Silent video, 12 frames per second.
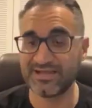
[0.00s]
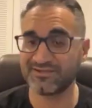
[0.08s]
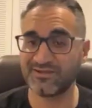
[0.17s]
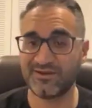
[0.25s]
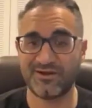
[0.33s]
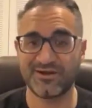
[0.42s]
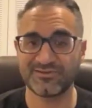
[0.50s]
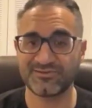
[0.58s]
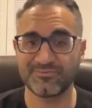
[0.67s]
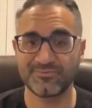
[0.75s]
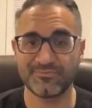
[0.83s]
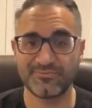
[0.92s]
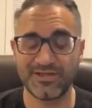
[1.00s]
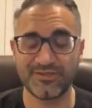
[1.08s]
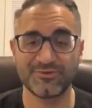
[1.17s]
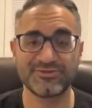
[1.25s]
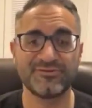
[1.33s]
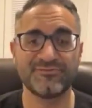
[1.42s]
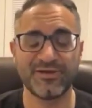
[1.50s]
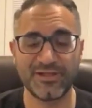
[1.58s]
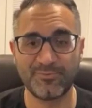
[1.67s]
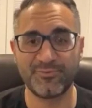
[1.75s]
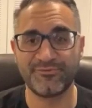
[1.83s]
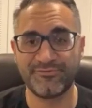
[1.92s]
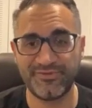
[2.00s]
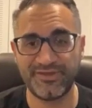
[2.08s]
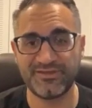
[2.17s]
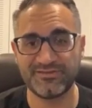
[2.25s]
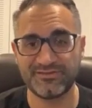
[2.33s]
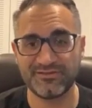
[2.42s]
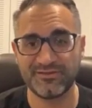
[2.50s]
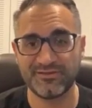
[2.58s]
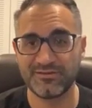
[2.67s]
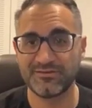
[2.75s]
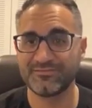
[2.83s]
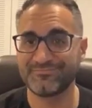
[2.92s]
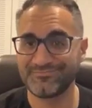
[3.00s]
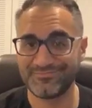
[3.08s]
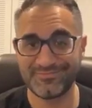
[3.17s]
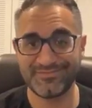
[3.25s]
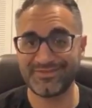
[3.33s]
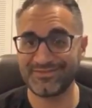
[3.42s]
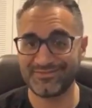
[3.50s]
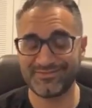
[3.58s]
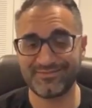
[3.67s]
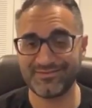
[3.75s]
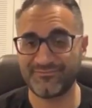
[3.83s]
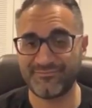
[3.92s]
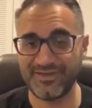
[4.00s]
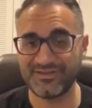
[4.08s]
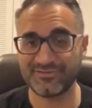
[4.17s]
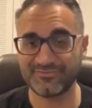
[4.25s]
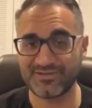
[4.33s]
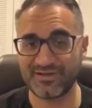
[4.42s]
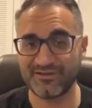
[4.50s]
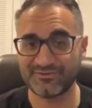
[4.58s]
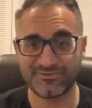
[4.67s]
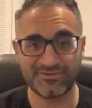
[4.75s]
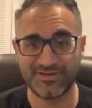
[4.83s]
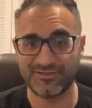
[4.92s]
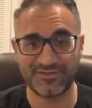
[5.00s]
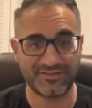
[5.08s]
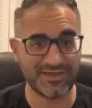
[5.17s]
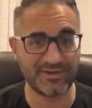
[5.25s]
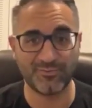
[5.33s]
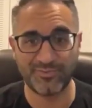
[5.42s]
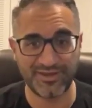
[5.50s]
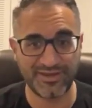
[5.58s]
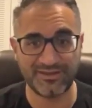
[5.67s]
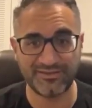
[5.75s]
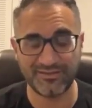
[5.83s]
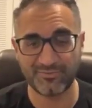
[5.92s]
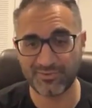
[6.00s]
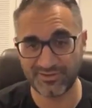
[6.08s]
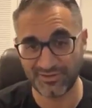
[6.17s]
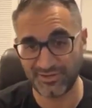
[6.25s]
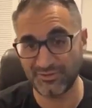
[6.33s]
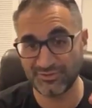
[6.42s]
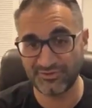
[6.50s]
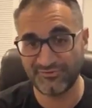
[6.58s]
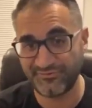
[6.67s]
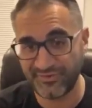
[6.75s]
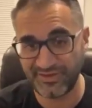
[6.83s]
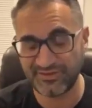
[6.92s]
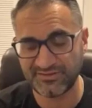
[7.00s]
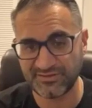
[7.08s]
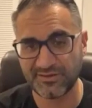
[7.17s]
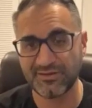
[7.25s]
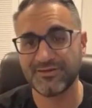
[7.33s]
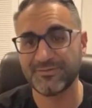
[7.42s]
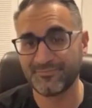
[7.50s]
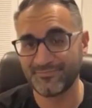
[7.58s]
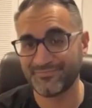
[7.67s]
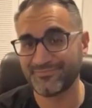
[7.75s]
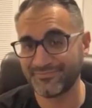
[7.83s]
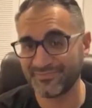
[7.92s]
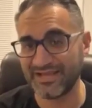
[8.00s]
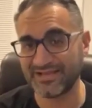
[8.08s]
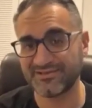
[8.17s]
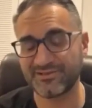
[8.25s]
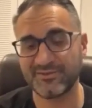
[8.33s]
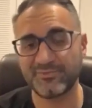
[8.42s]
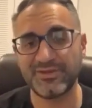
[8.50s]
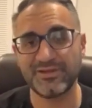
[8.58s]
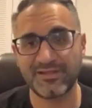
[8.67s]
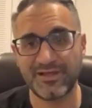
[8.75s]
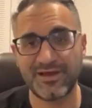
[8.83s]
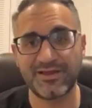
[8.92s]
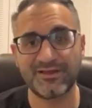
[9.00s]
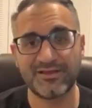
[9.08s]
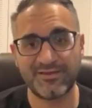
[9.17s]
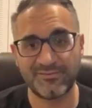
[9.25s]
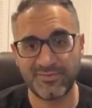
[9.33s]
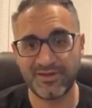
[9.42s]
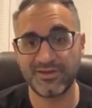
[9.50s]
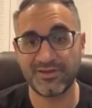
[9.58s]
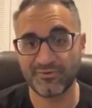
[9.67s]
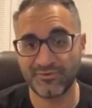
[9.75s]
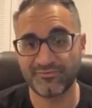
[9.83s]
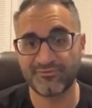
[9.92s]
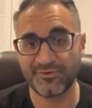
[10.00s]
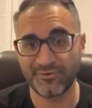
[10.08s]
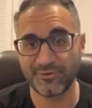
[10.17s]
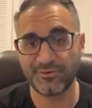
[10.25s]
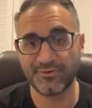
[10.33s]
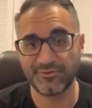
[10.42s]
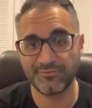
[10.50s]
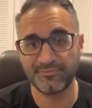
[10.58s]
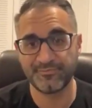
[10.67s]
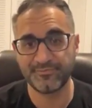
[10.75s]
That's awesome. Now those developer fees, the fees themselves are nothing. They don't pay anything. But the user fees, that's going to be a lot of money going forward.